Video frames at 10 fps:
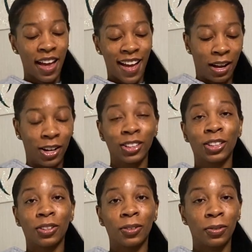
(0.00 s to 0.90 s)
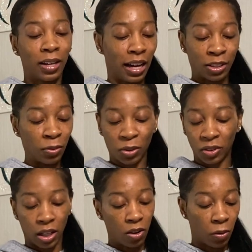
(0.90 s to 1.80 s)
Also, I don't use
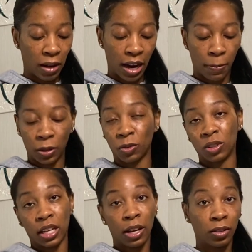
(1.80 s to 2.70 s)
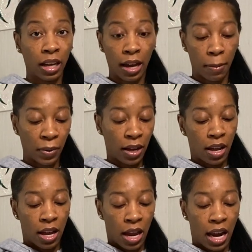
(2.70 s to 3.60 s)
the Home app. I don't use the Health app.
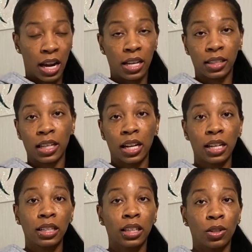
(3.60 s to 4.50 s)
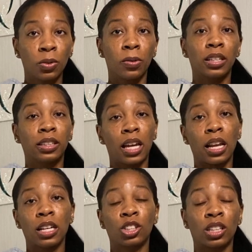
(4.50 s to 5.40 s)
And settings, I do go into
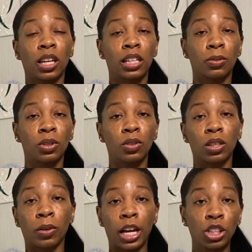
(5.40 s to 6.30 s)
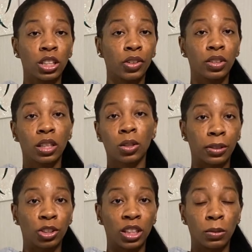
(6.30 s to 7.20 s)
settings just in case I want to use location services or
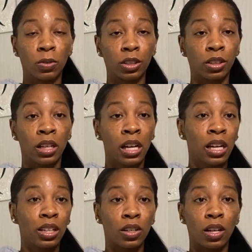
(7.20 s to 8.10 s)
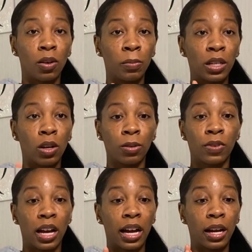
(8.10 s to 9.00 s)
just want to, you know, be
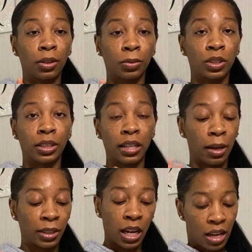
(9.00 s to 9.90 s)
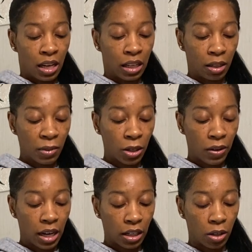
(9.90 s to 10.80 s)
notified through certain apps. And let me go
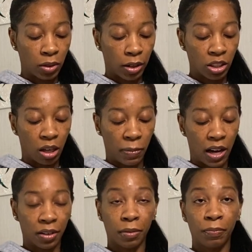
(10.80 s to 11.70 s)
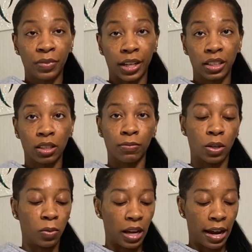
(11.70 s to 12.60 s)
ahead and go down to the bottom. There's the
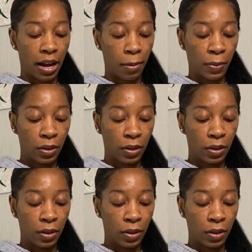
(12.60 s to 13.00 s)
phone app.